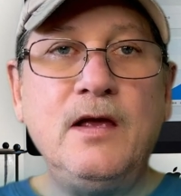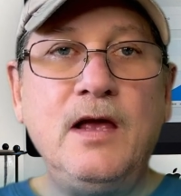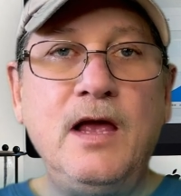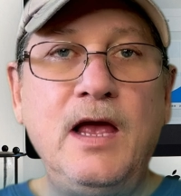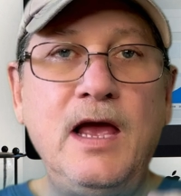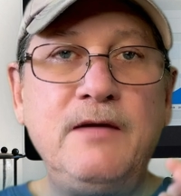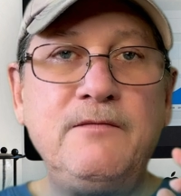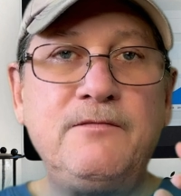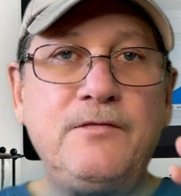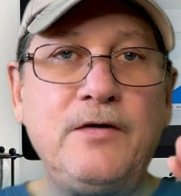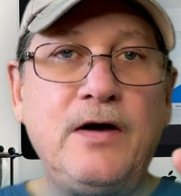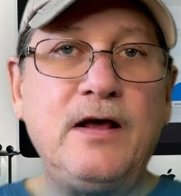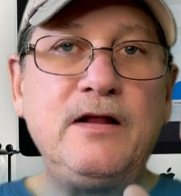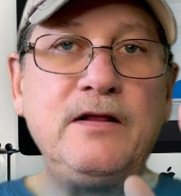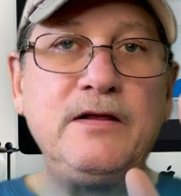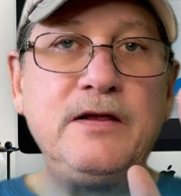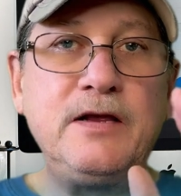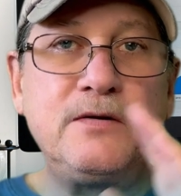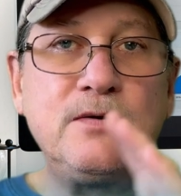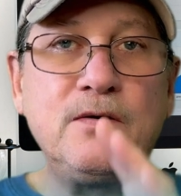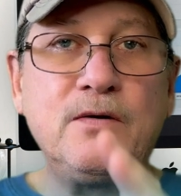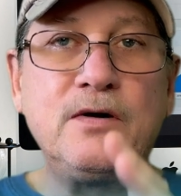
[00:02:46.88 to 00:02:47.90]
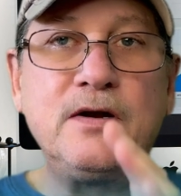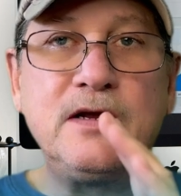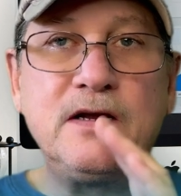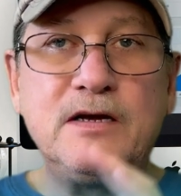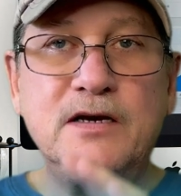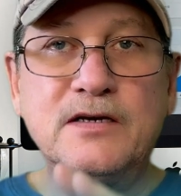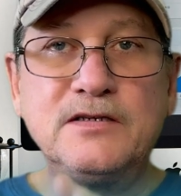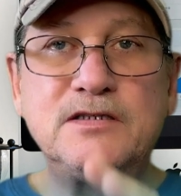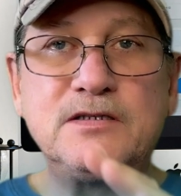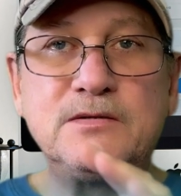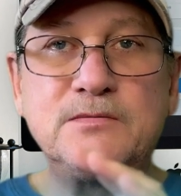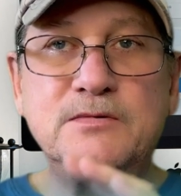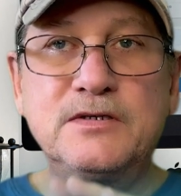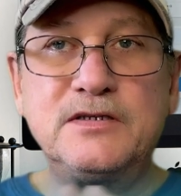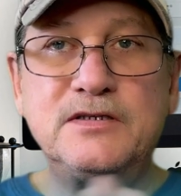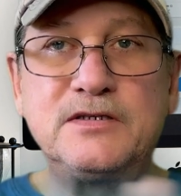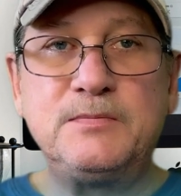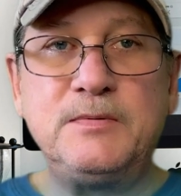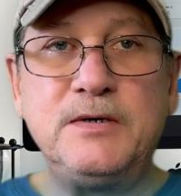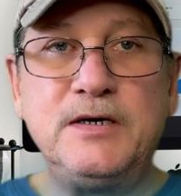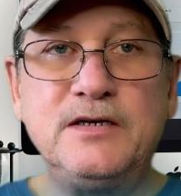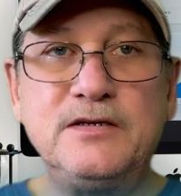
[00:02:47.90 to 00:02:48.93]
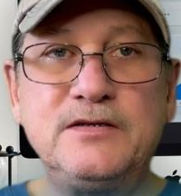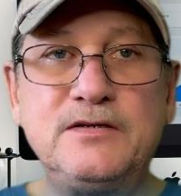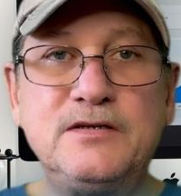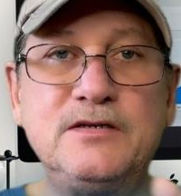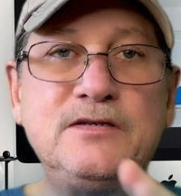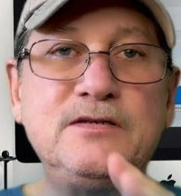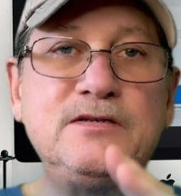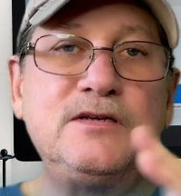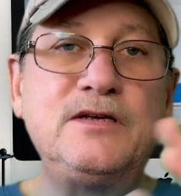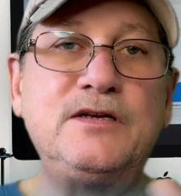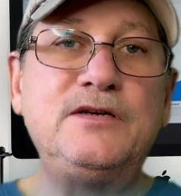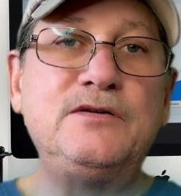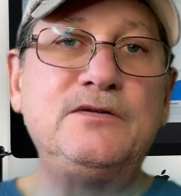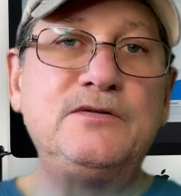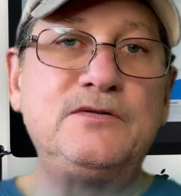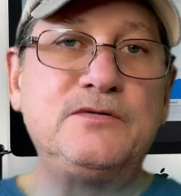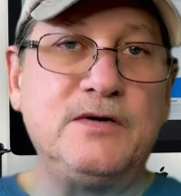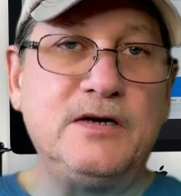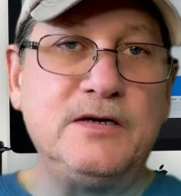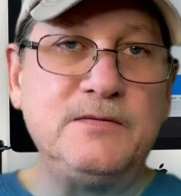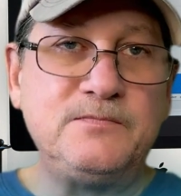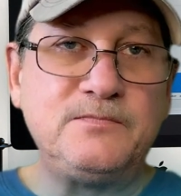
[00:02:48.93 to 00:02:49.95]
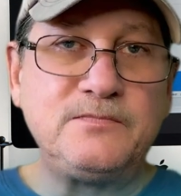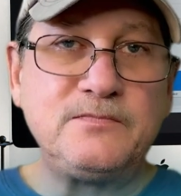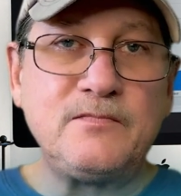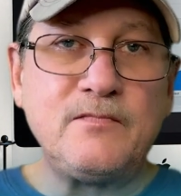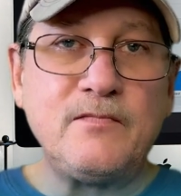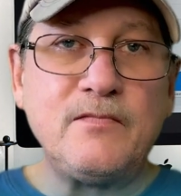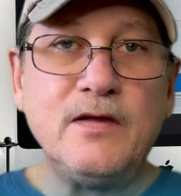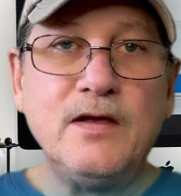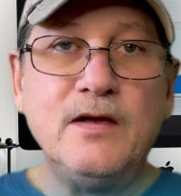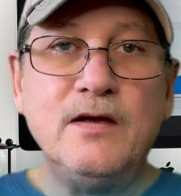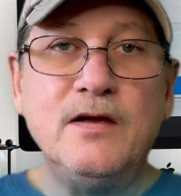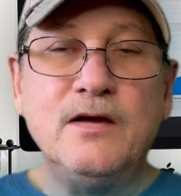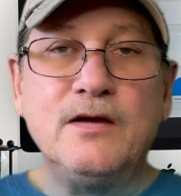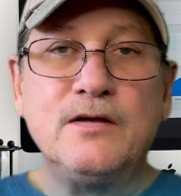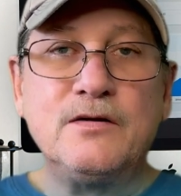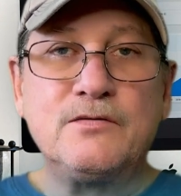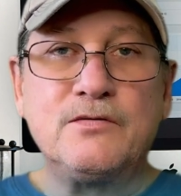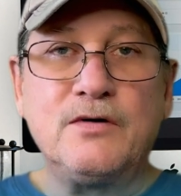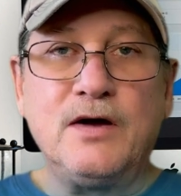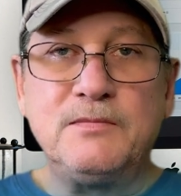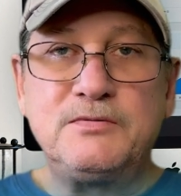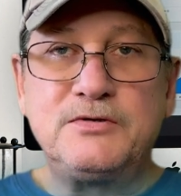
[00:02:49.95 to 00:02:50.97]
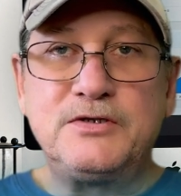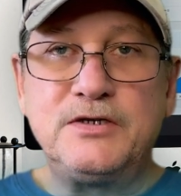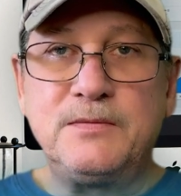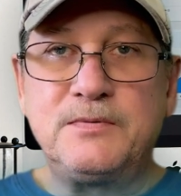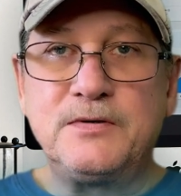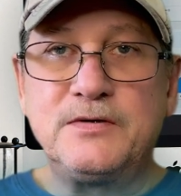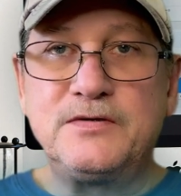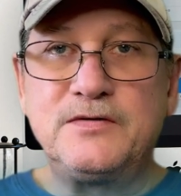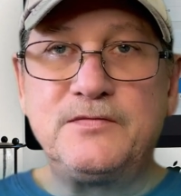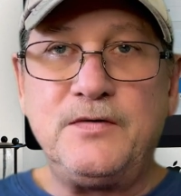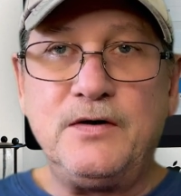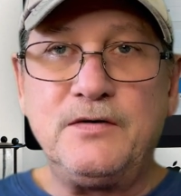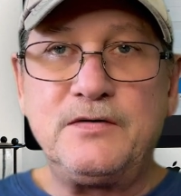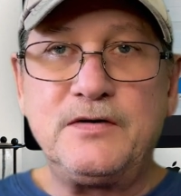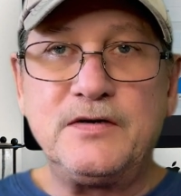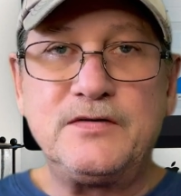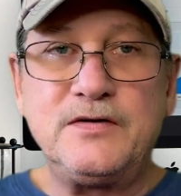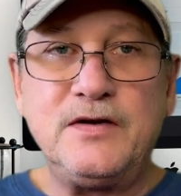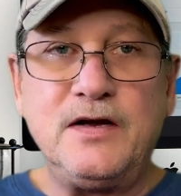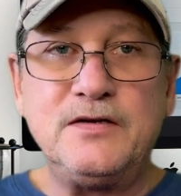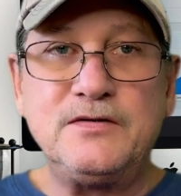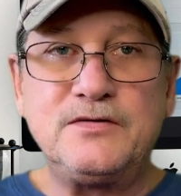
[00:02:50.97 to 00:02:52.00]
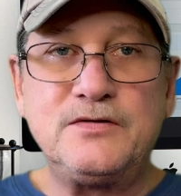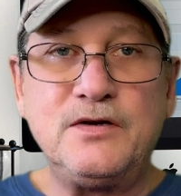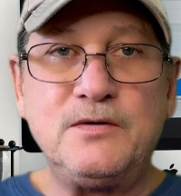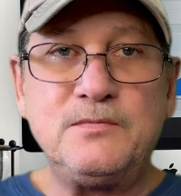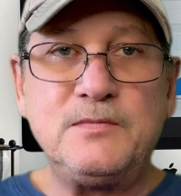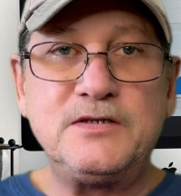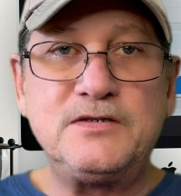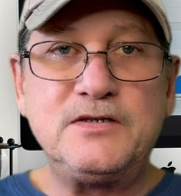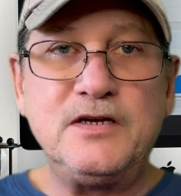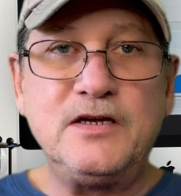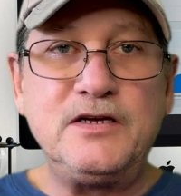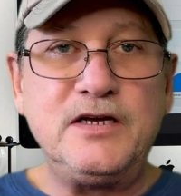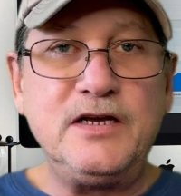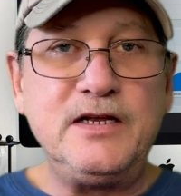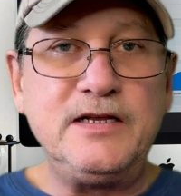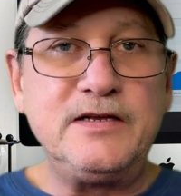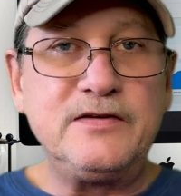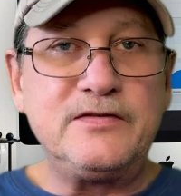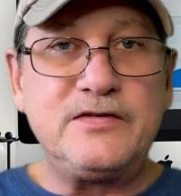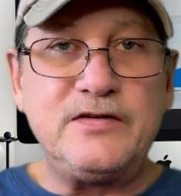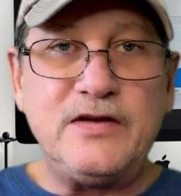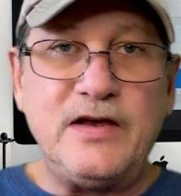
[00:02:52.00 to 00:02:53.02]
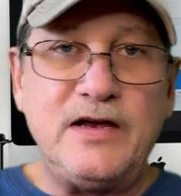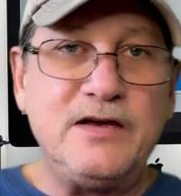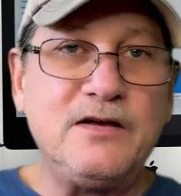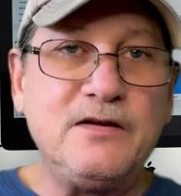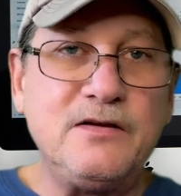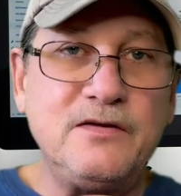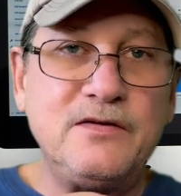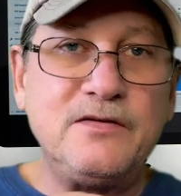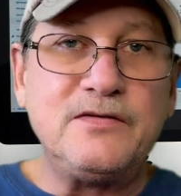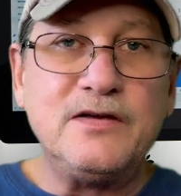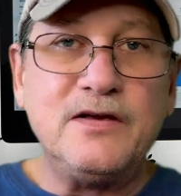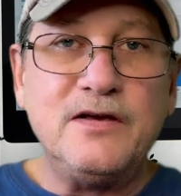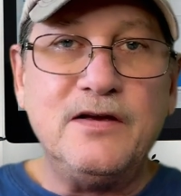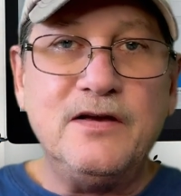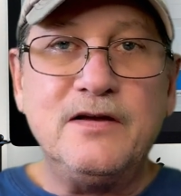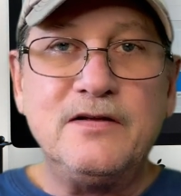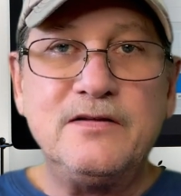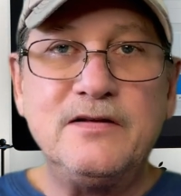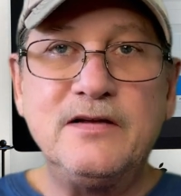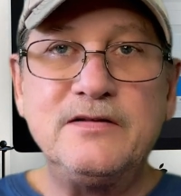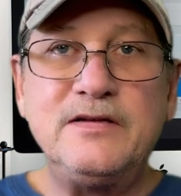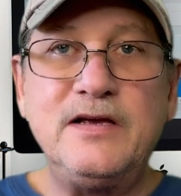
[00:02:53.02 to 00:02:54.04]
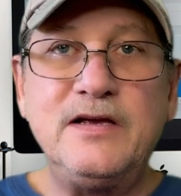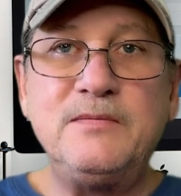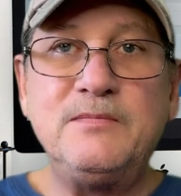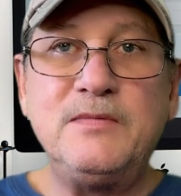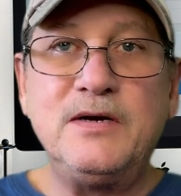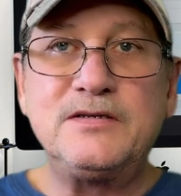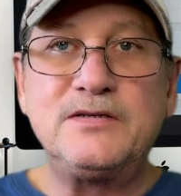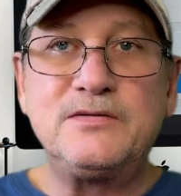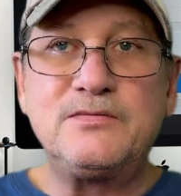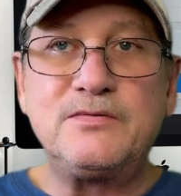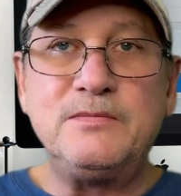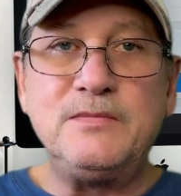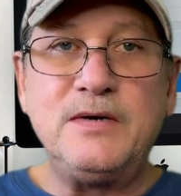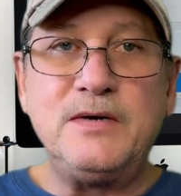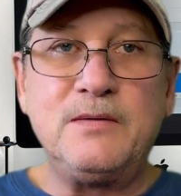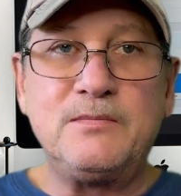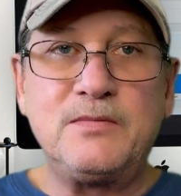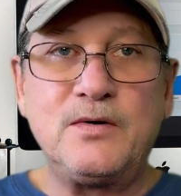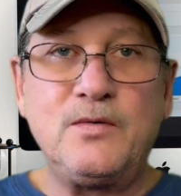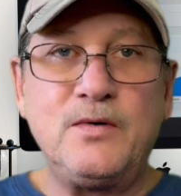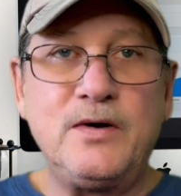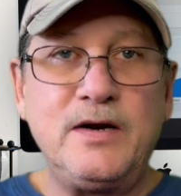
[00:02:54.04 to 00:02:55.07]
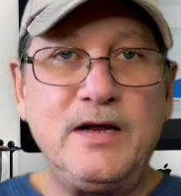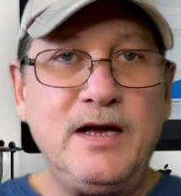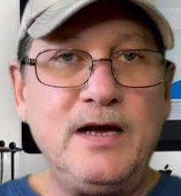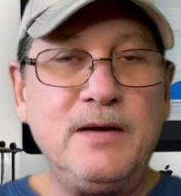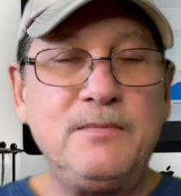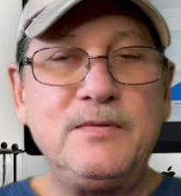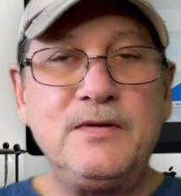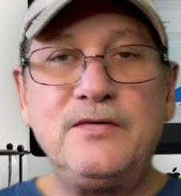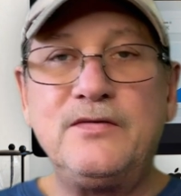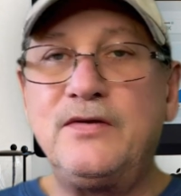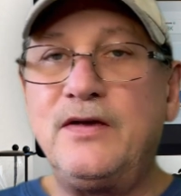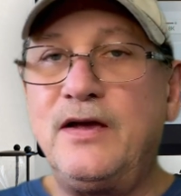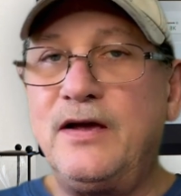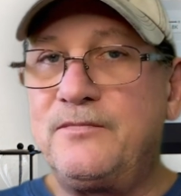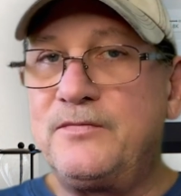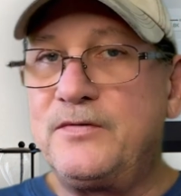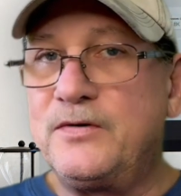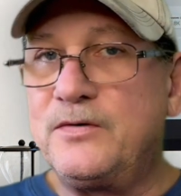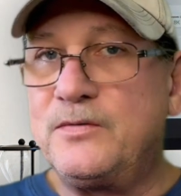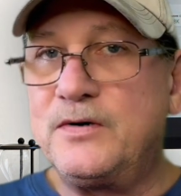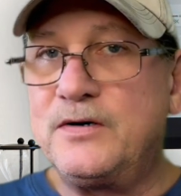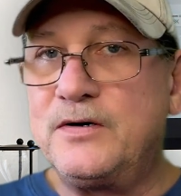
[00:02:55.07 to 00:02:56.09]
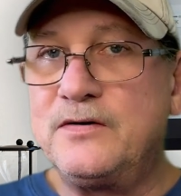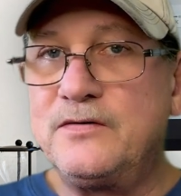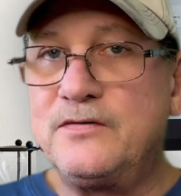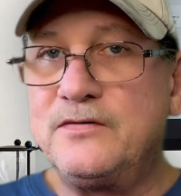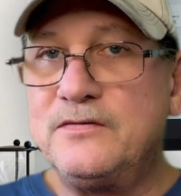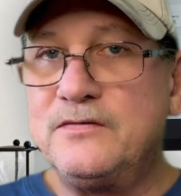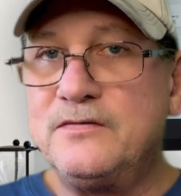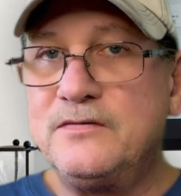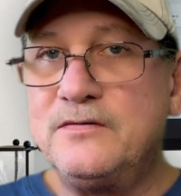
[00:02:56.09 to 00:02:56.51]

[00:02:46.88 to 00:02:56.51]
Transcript: And finally, ignoring customer experience. This is a huge one. Dropshippers focus on so much on getting sales that they must remember what happens afterwards.